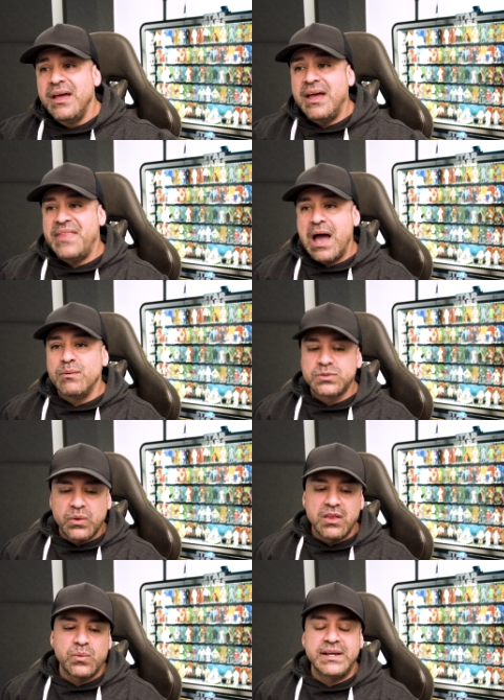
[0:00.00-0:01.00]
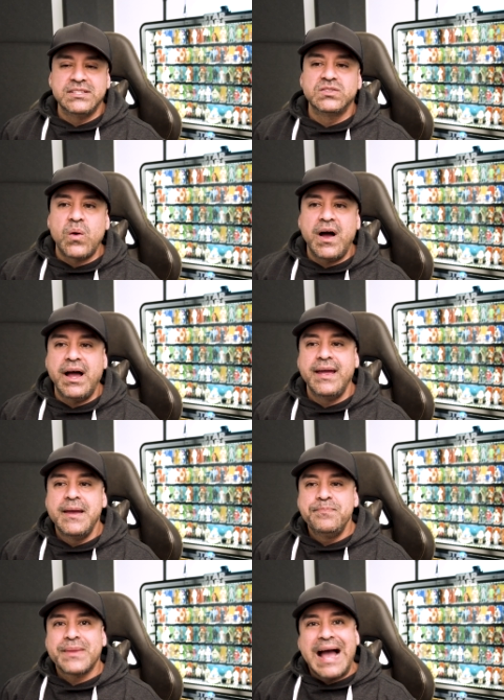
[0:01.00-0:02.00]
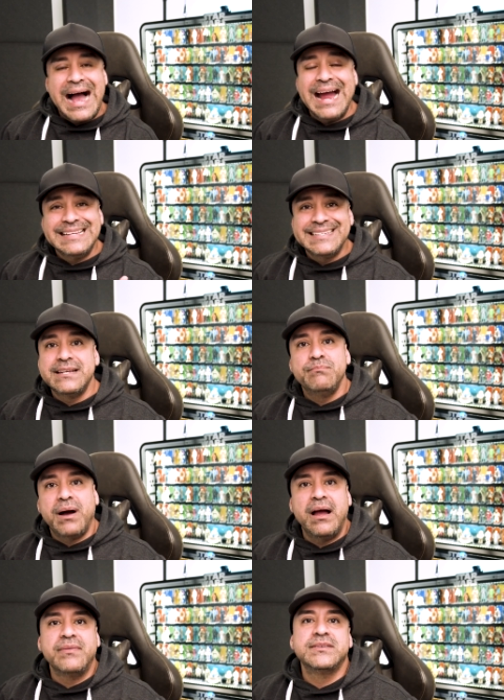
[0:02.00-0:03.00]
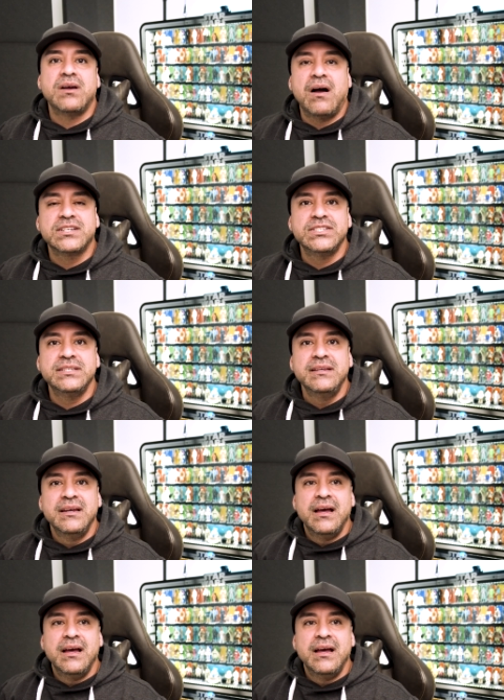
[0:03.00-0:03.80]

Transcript: And that was one of the reasons why I didn't buy on this auction,